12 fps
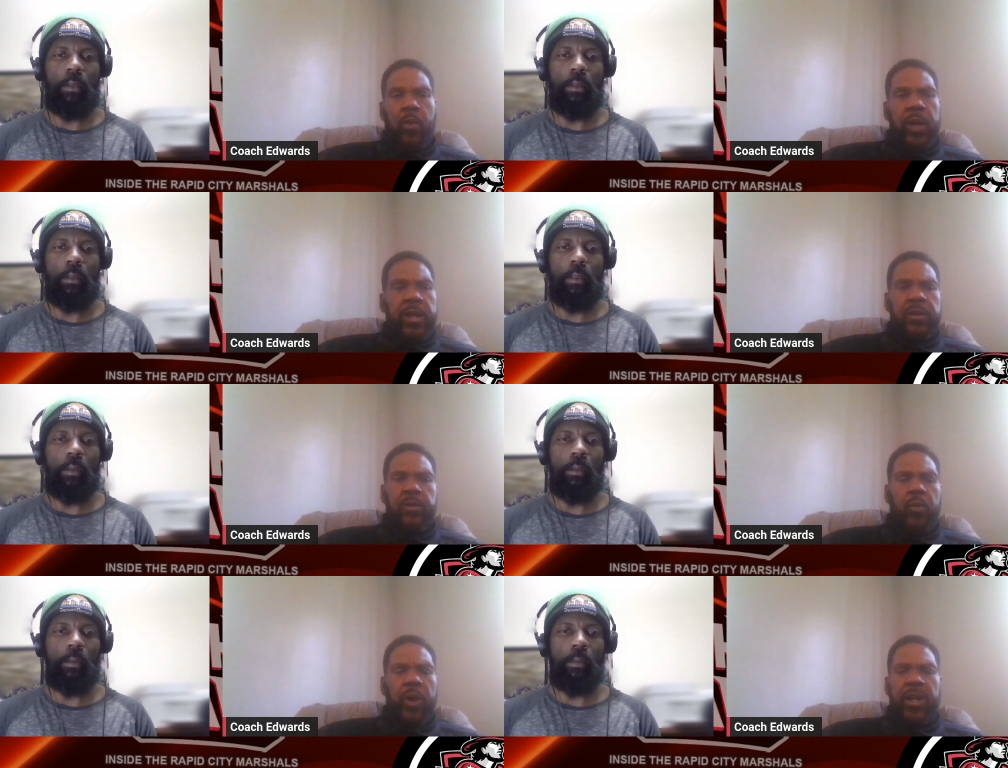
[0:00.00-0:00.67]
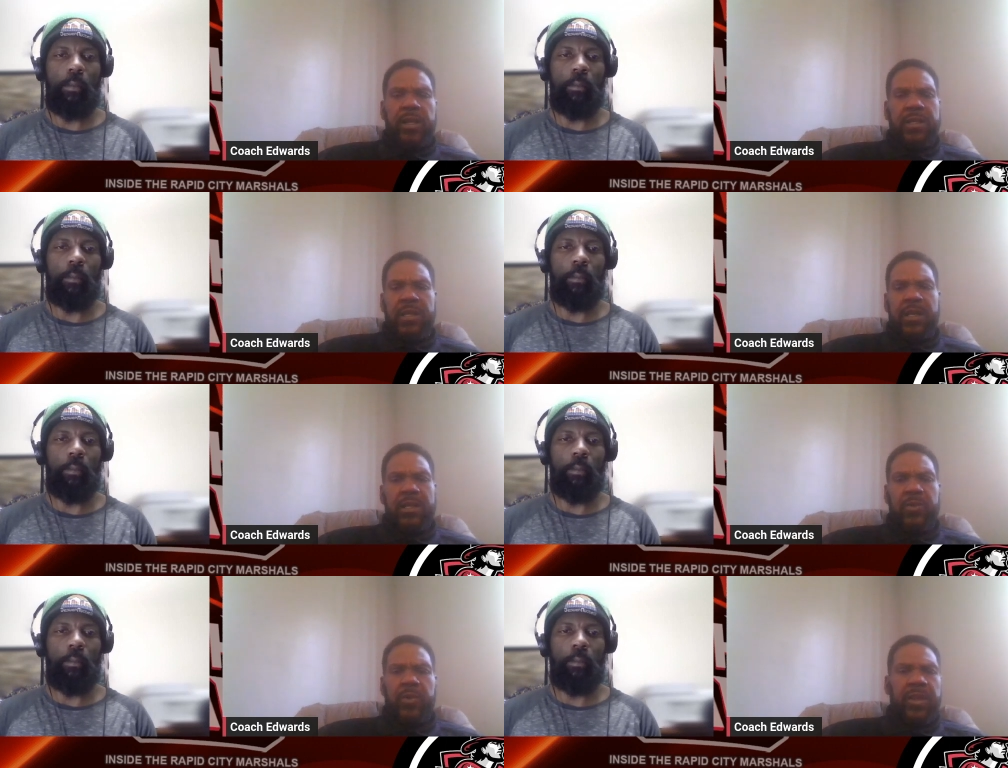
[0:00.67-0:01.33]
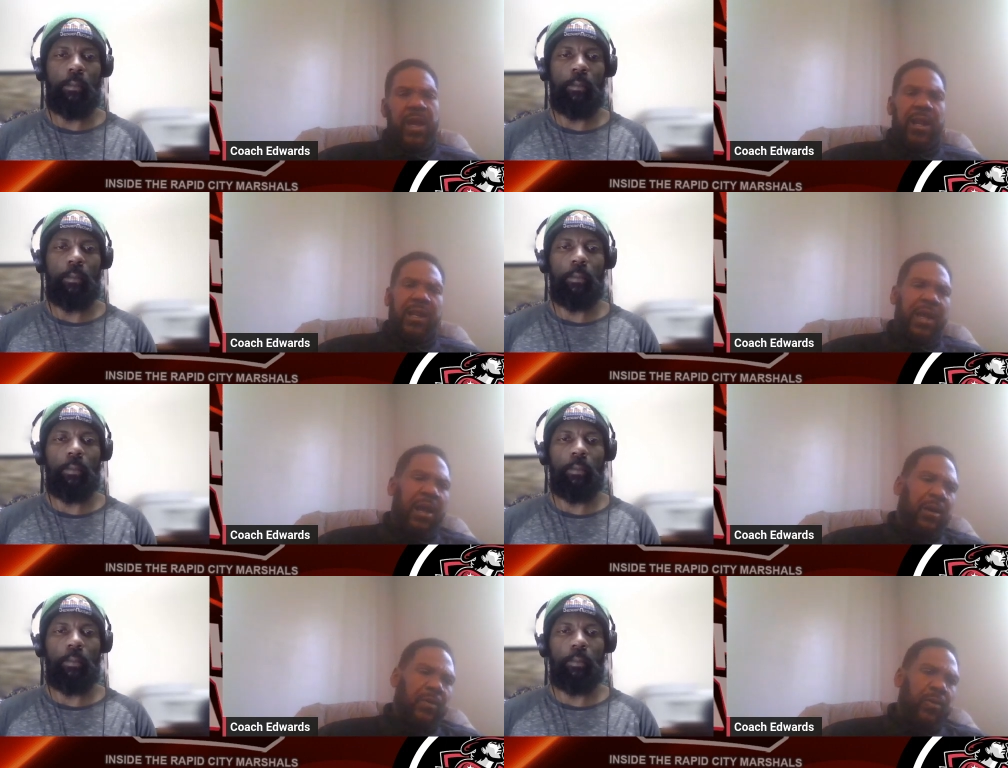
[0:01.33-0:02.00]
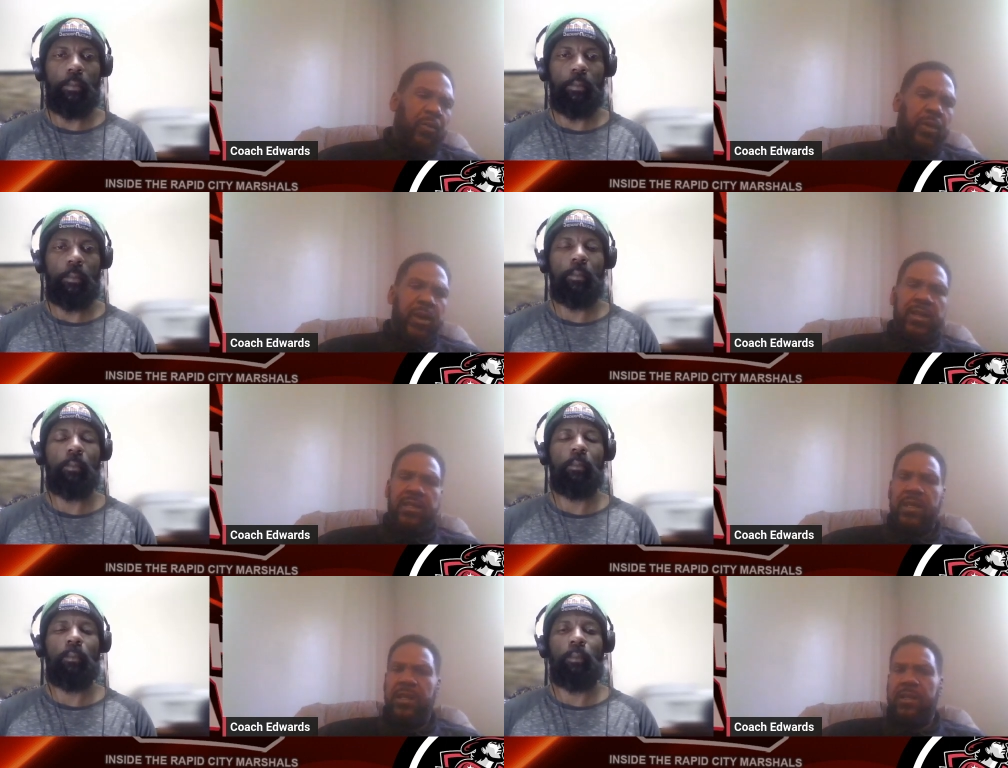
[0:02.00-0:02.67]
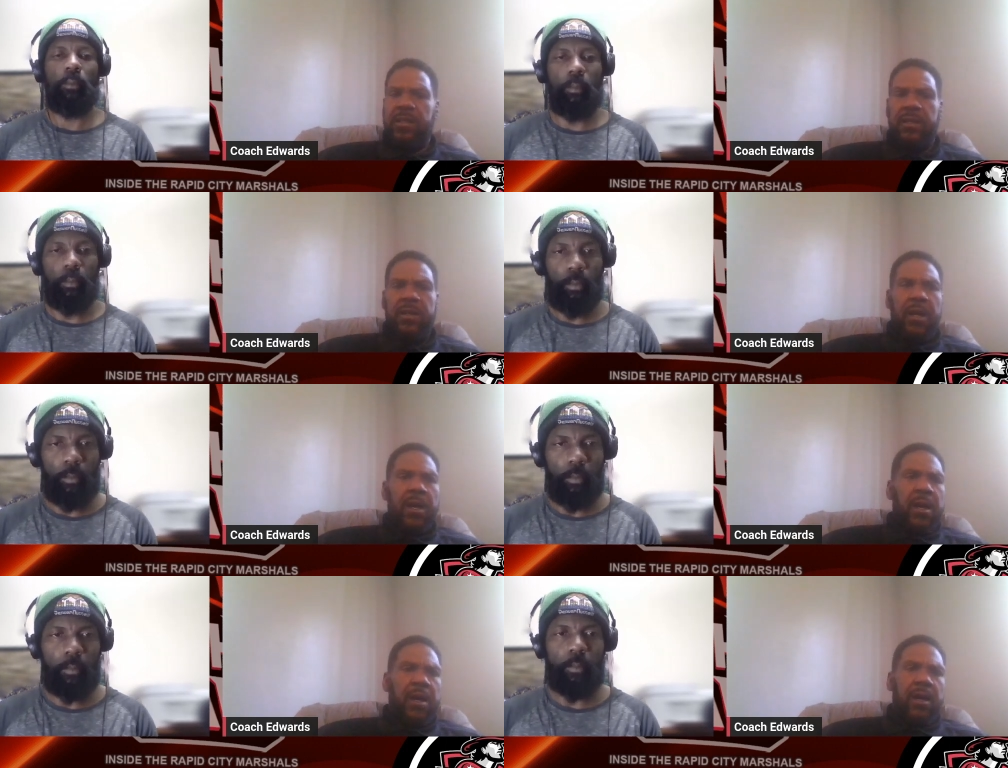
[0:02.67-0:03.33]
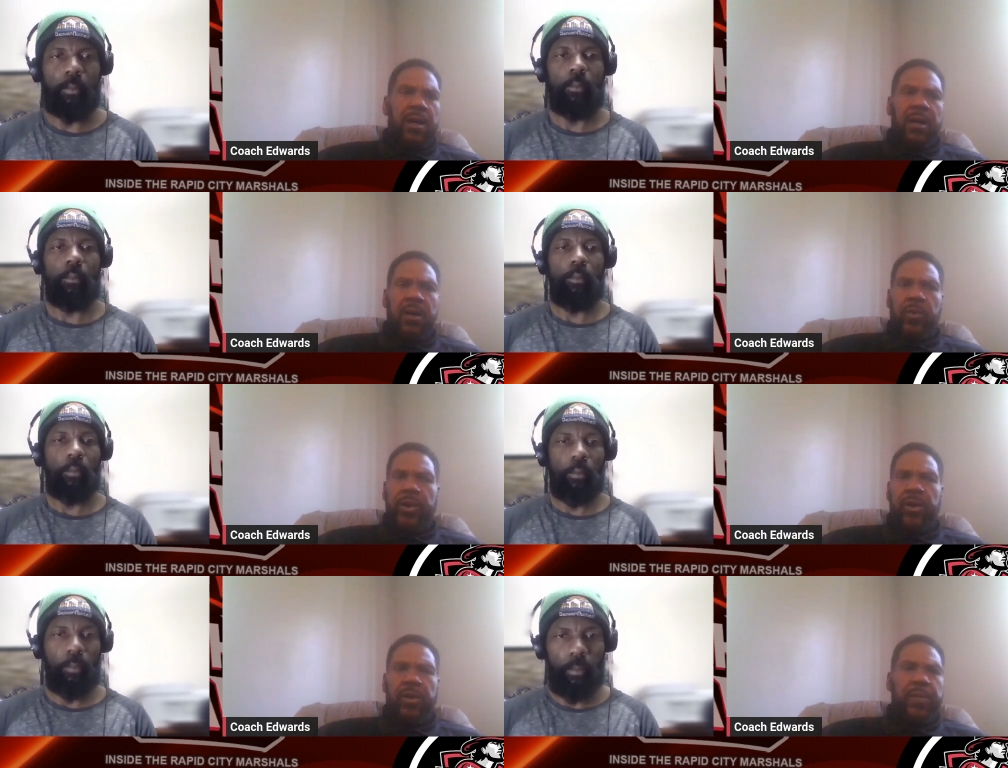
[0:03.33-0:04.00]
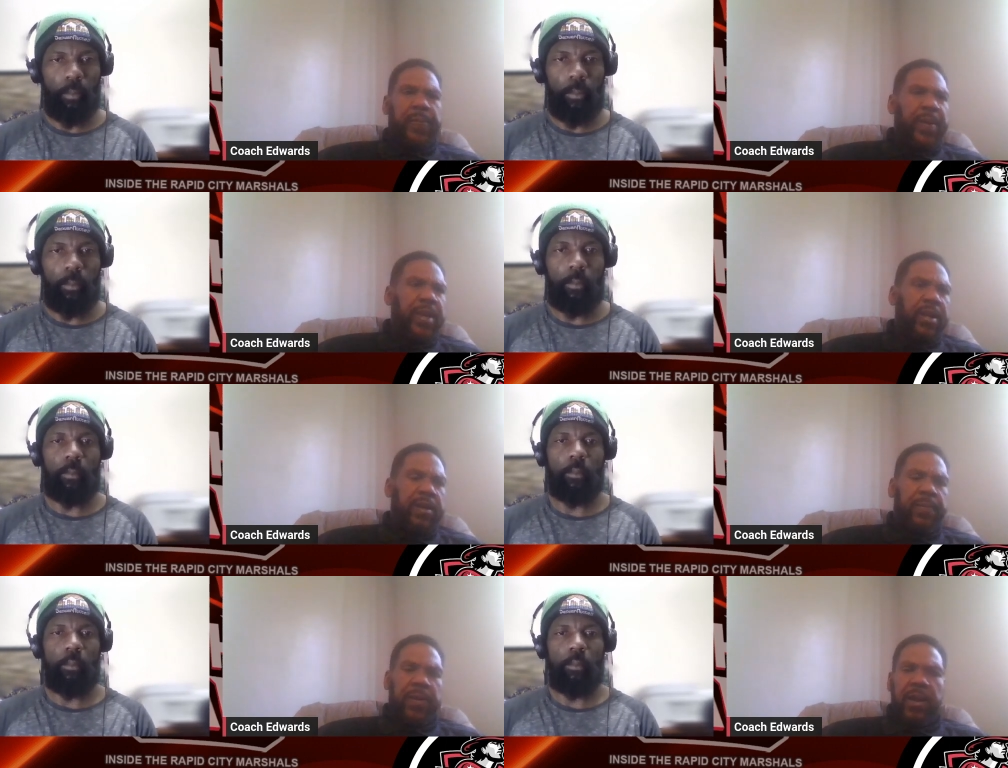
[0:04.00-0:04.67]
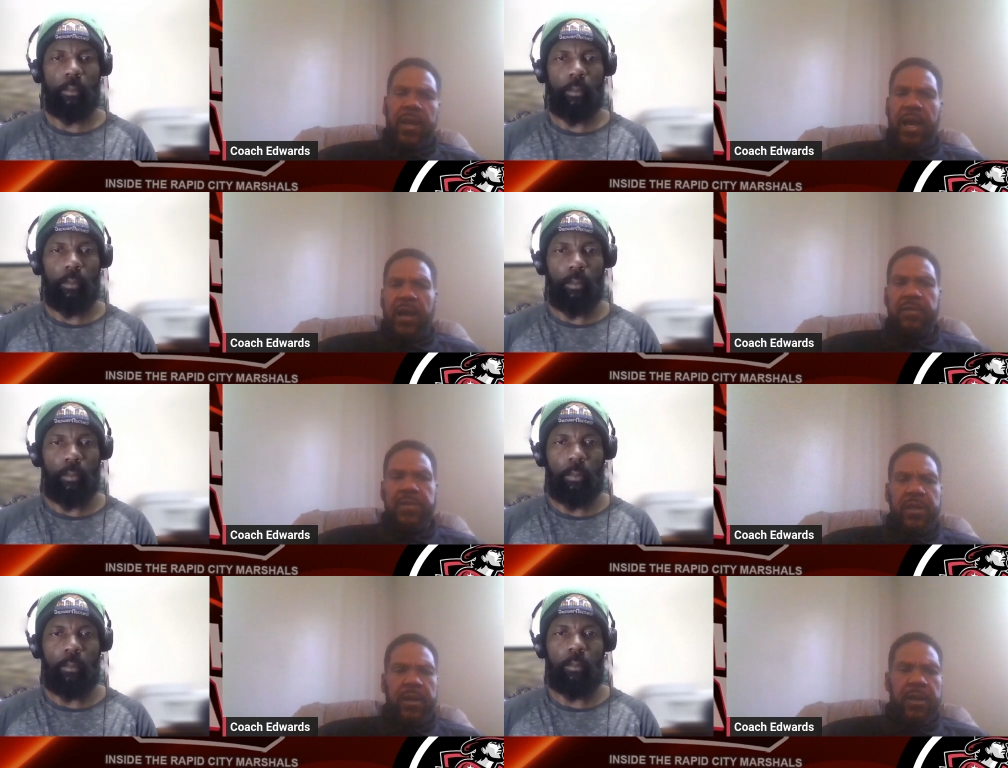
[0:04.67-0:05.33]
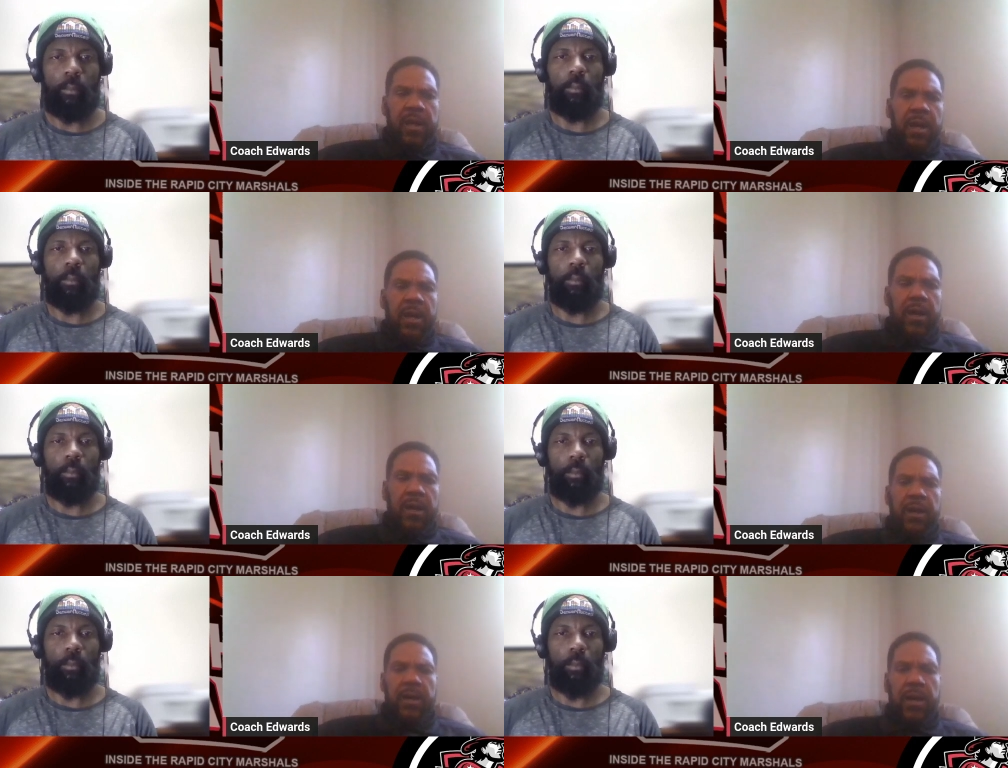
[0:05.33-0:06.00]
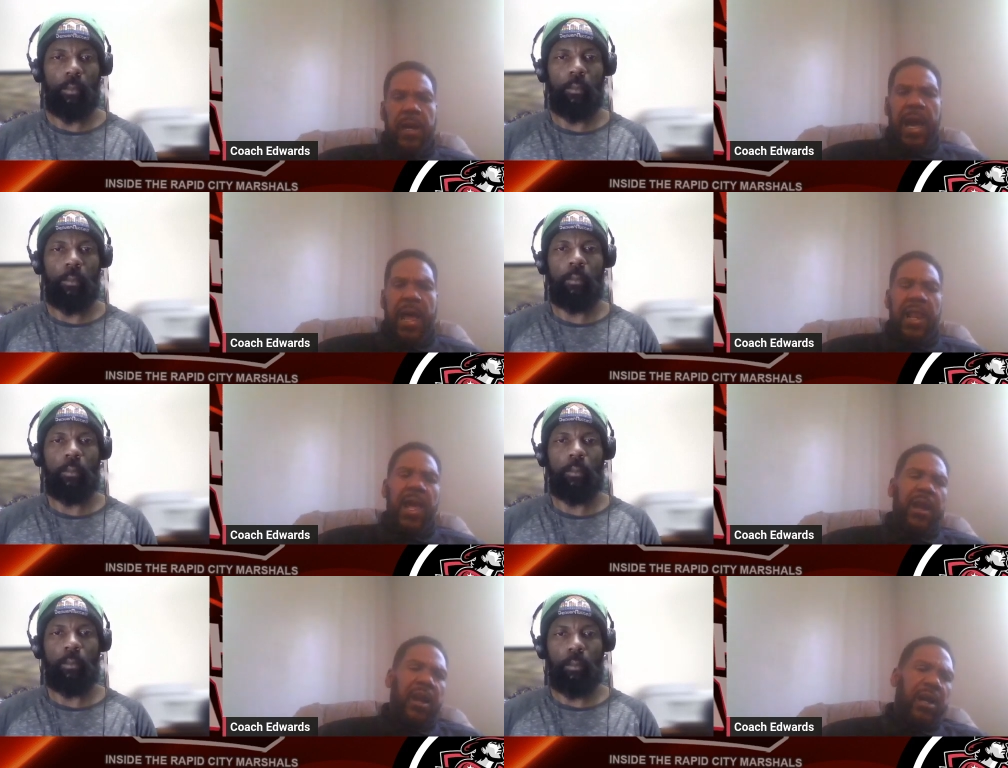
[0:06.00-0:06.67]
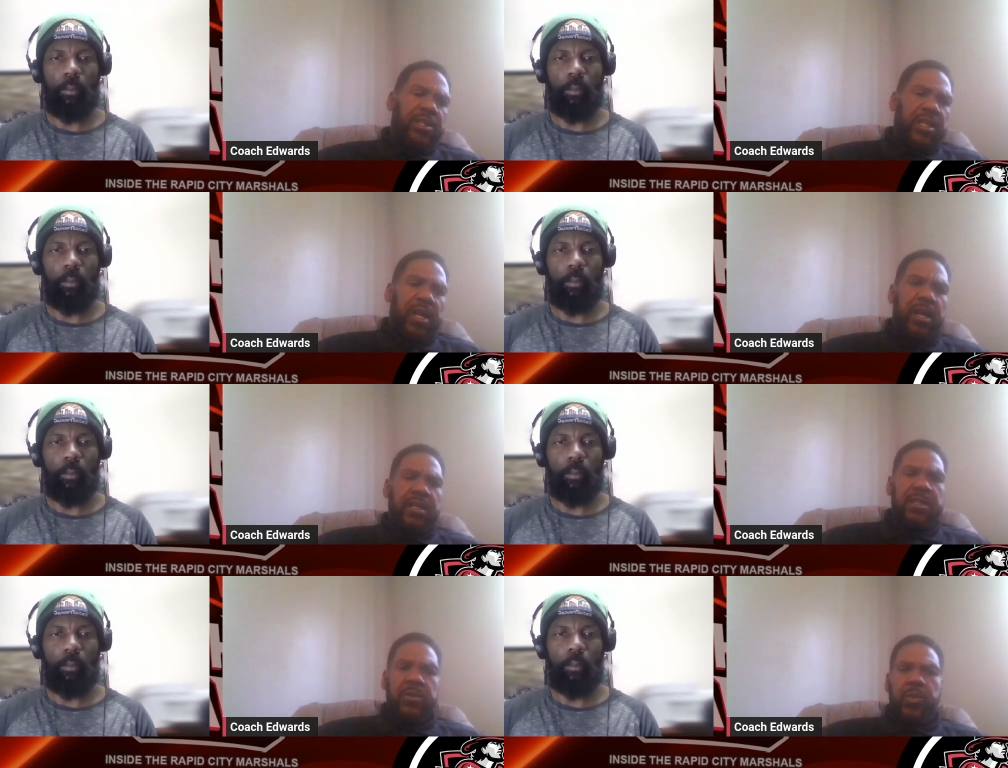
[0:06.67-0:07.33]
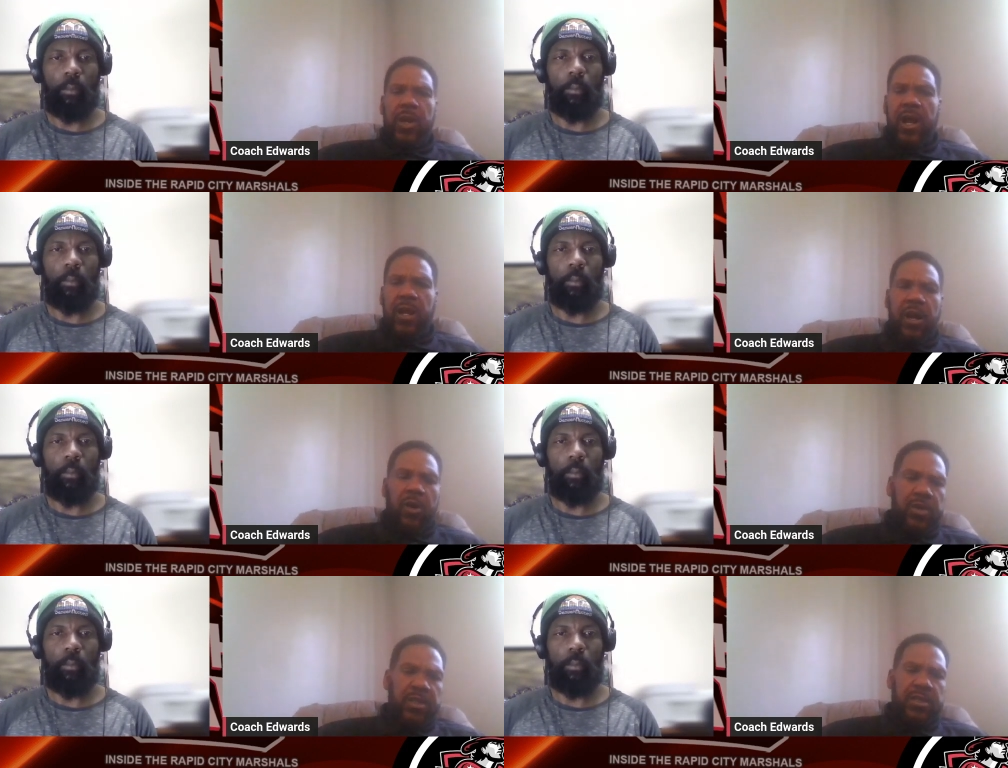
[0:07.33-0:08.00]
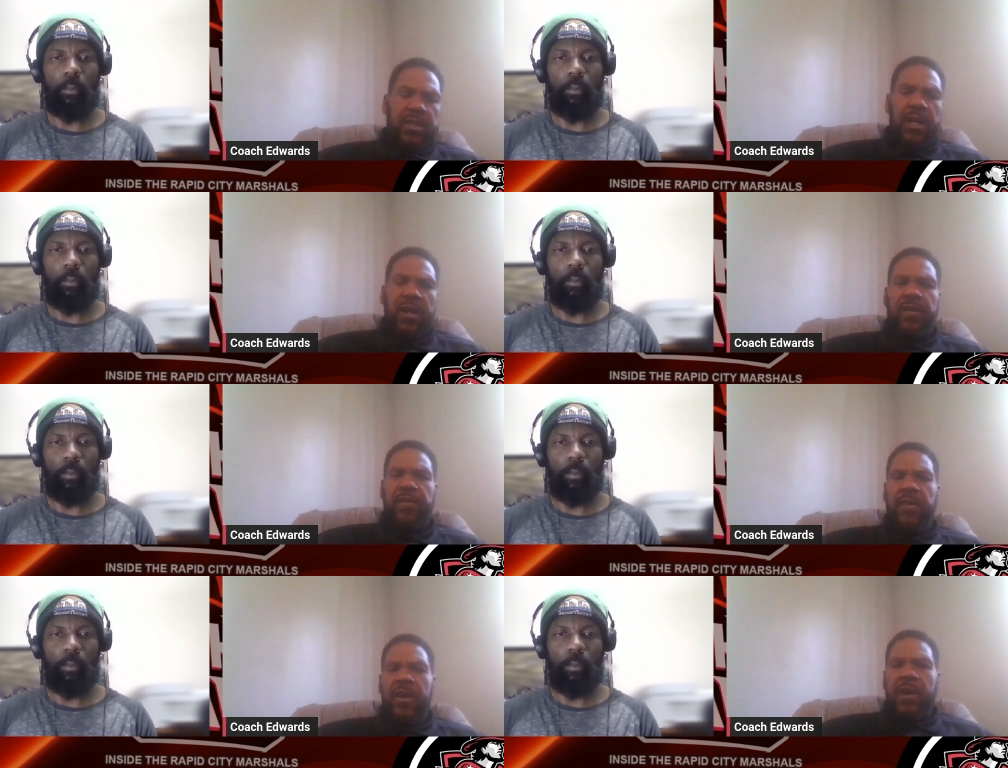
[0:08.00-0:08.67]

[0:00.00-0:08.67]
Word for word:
Speaker 1: winning winning season without a doubt win season. Uh, we're going to compete in the playoffs, and uh, I like our chances with our coaching staff,